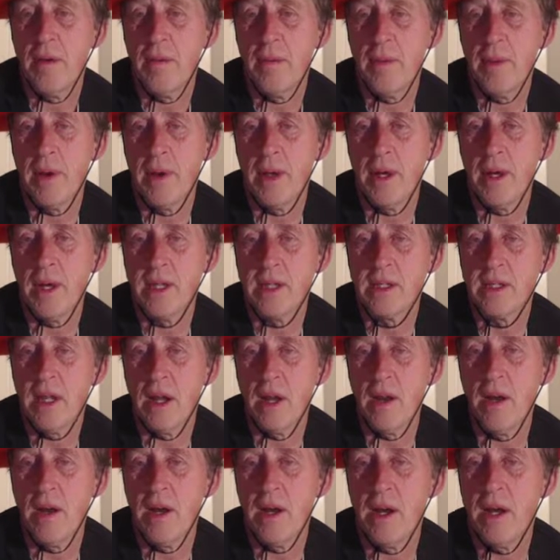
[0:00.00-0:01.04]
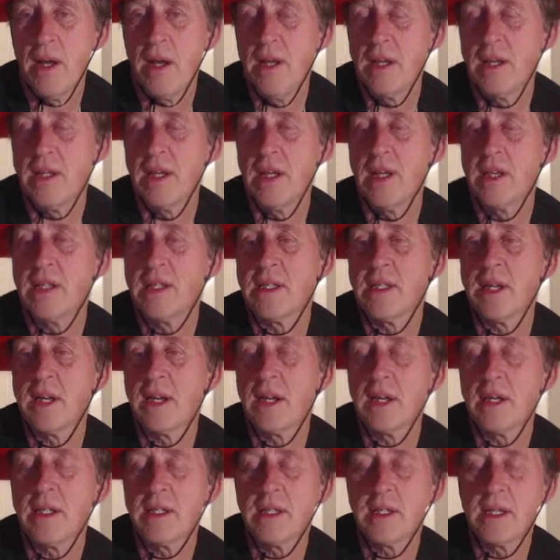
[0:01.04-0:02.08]
But it is a line,
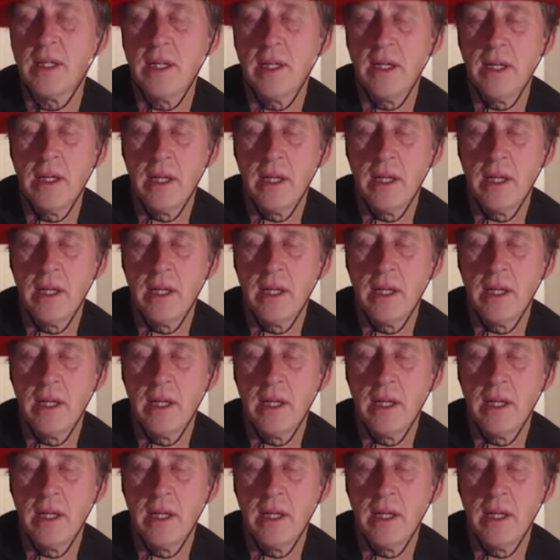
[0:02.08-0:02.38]
d6,